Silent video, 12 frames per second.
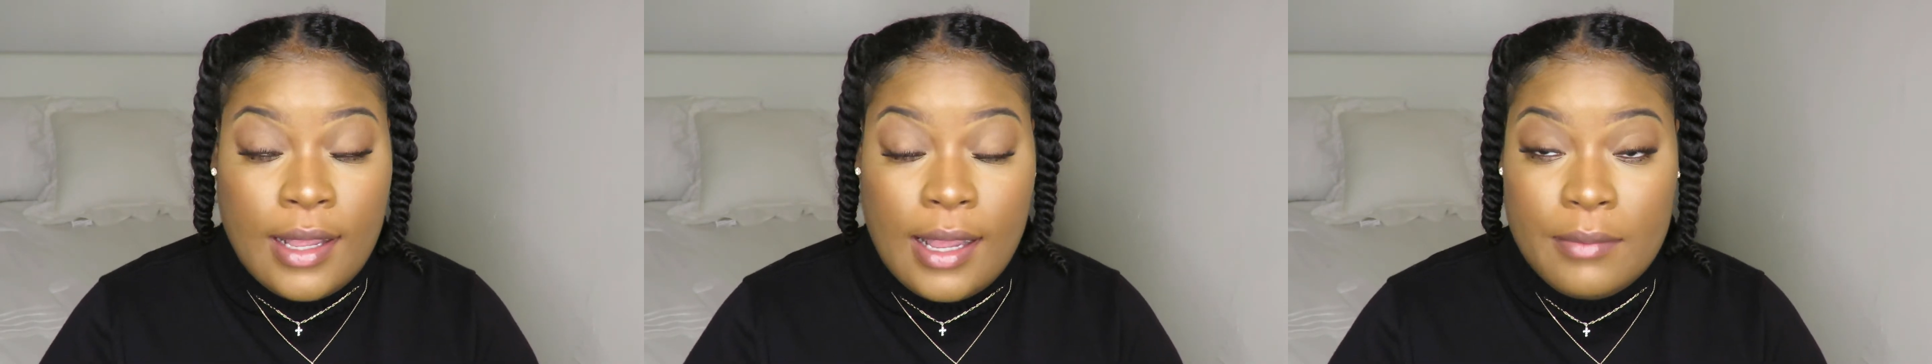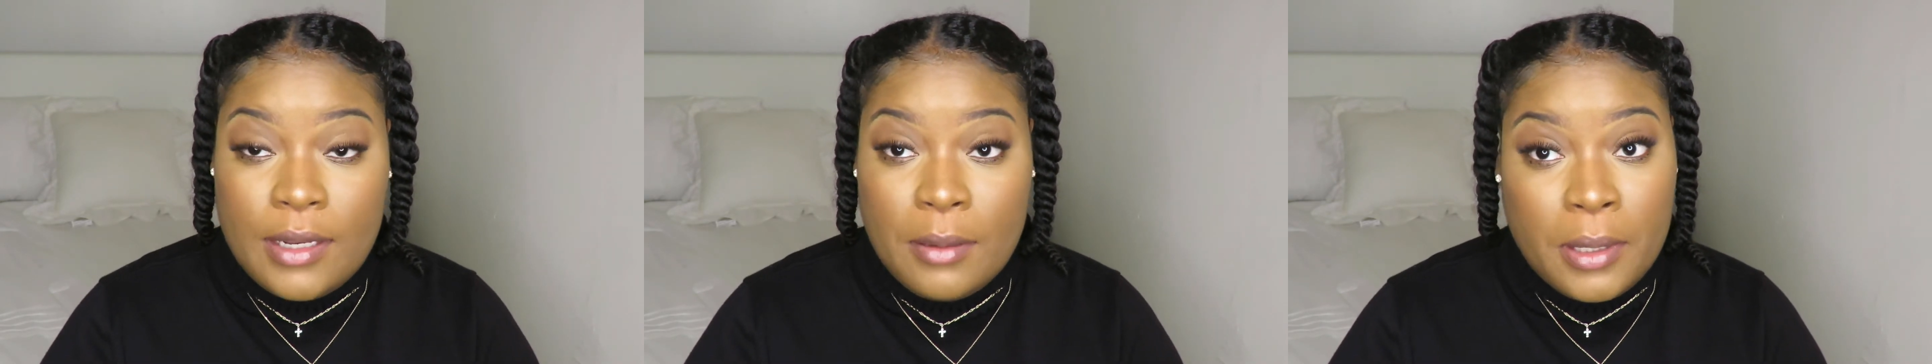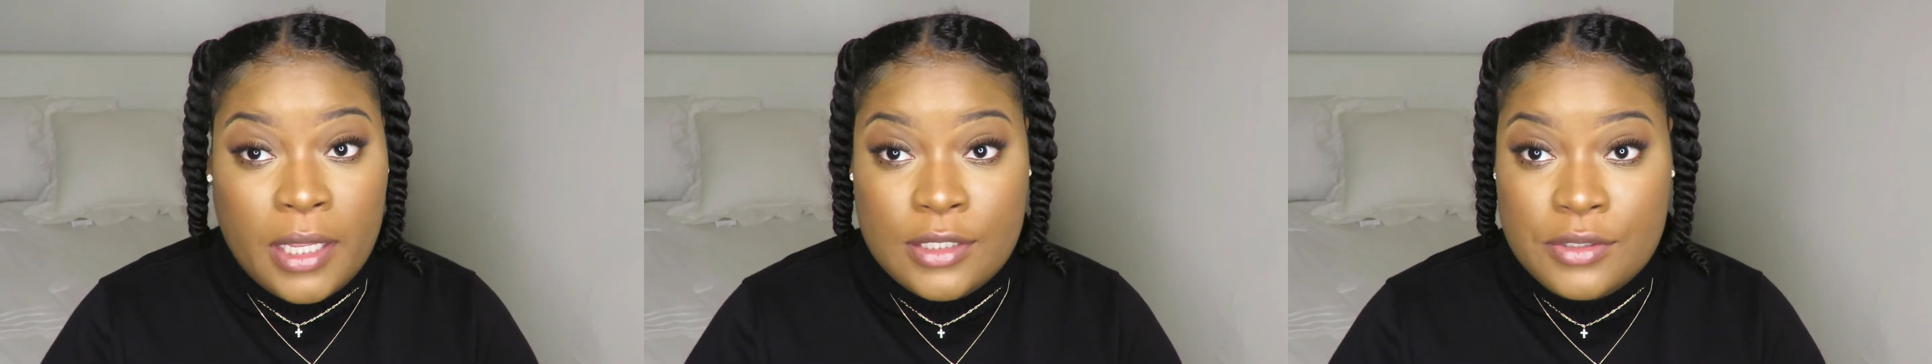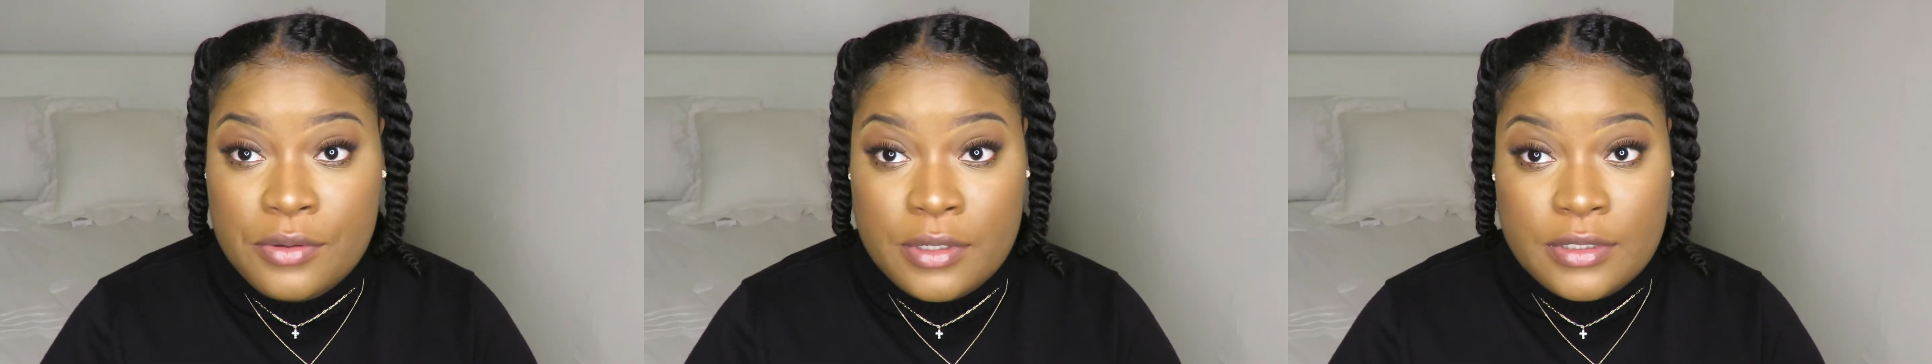I'm not paying
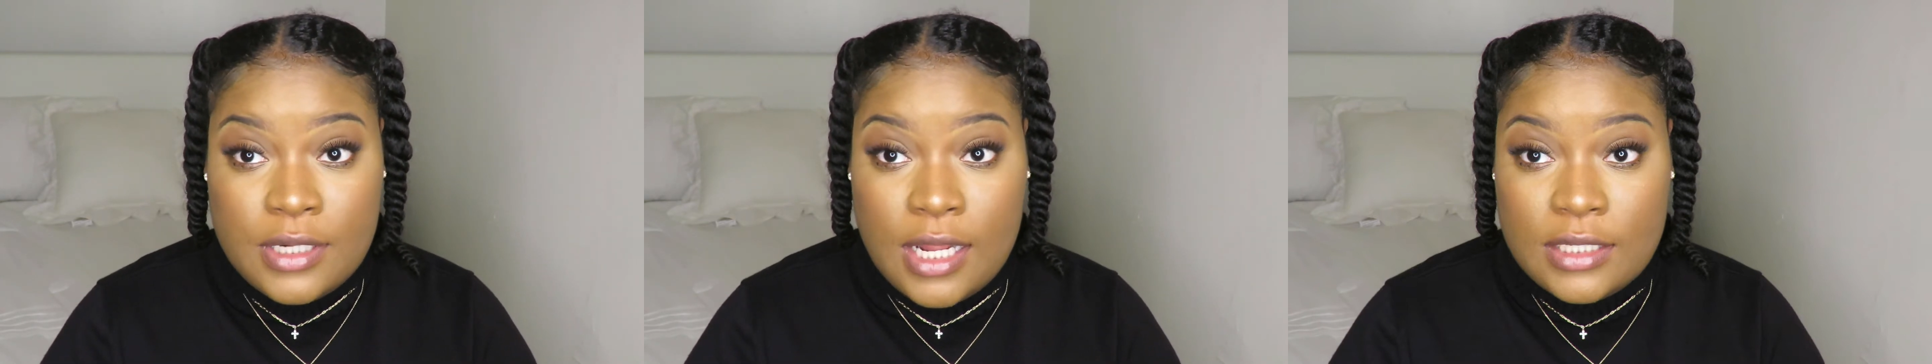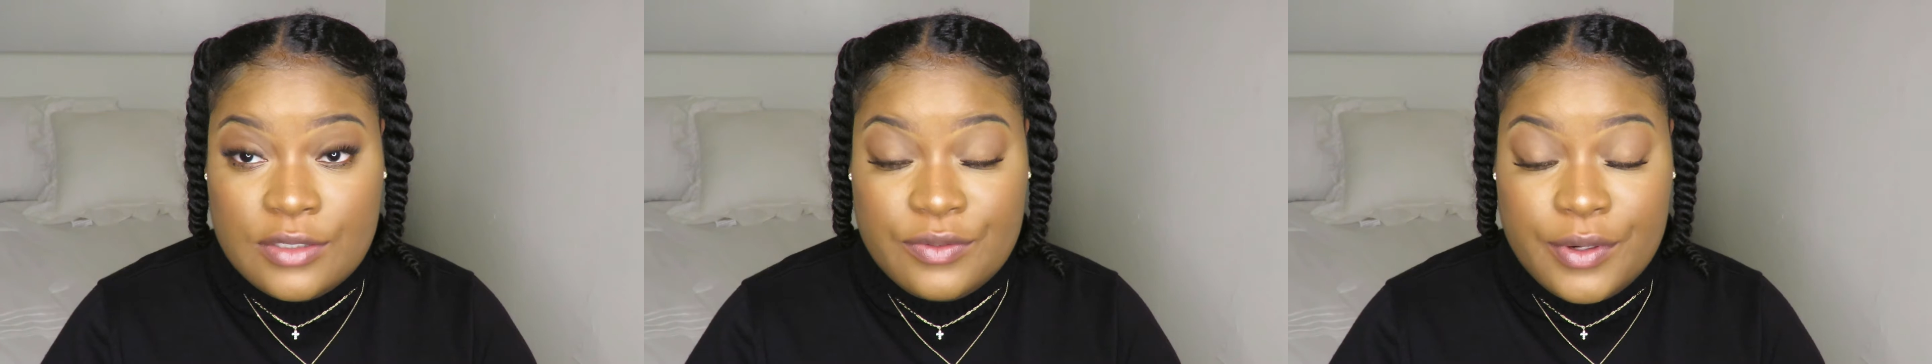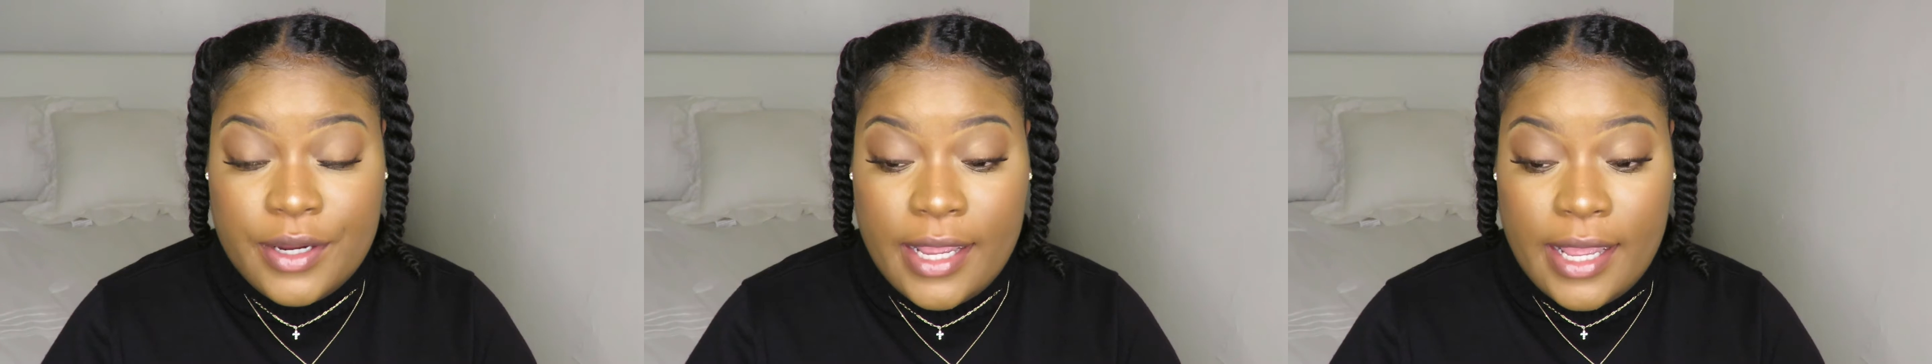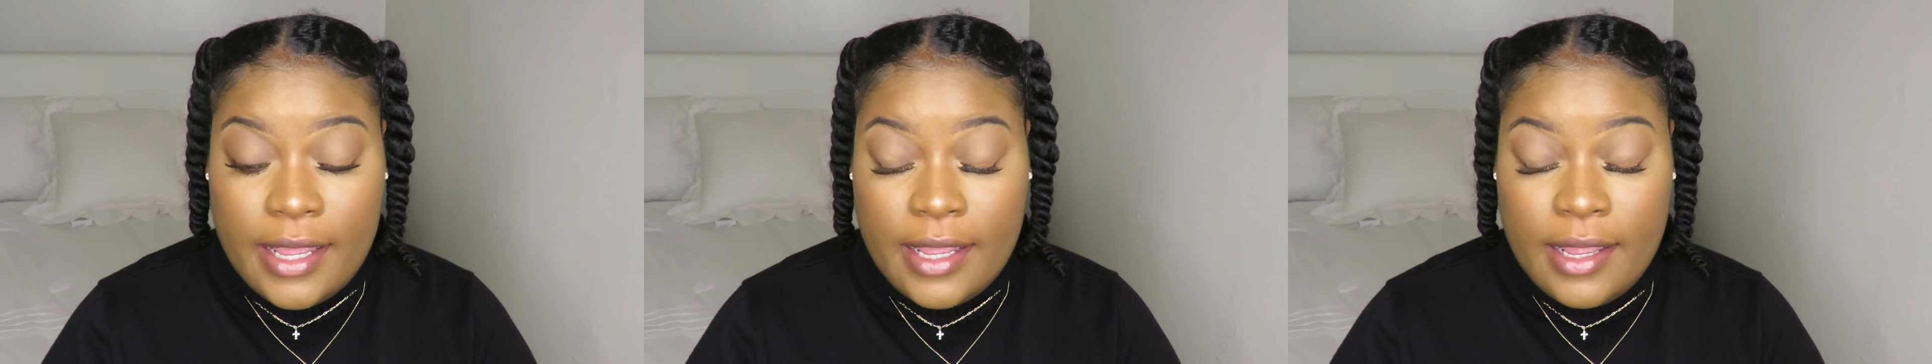$200 for
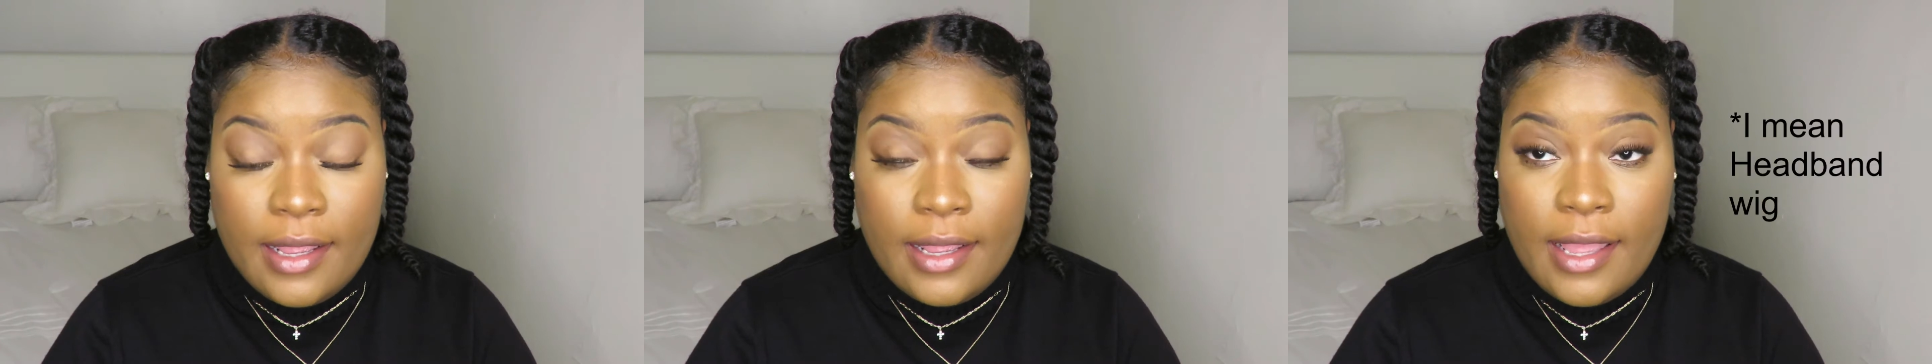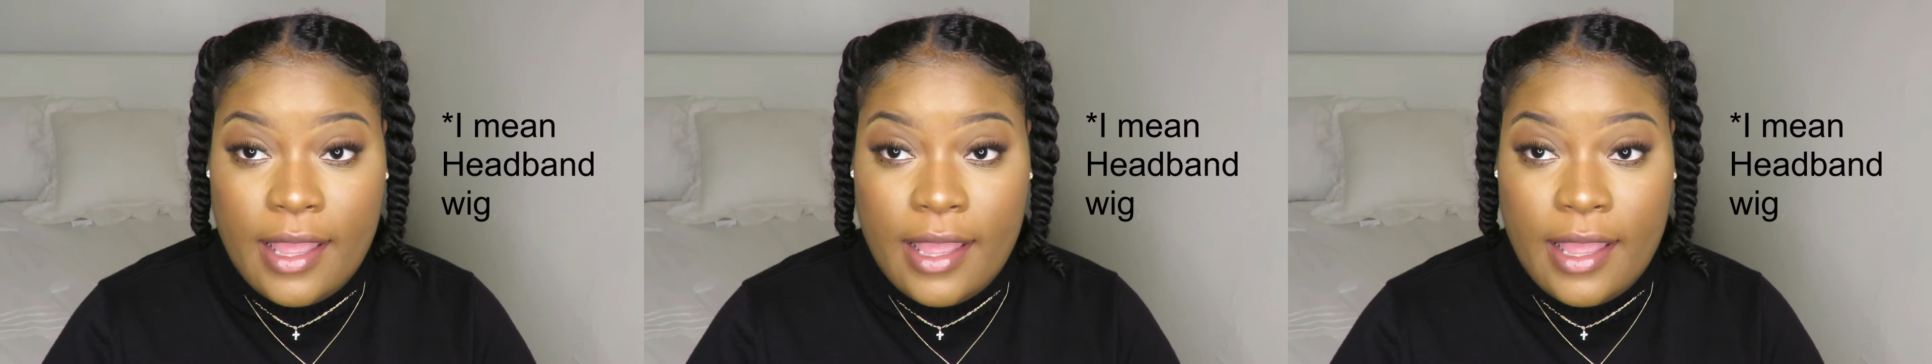a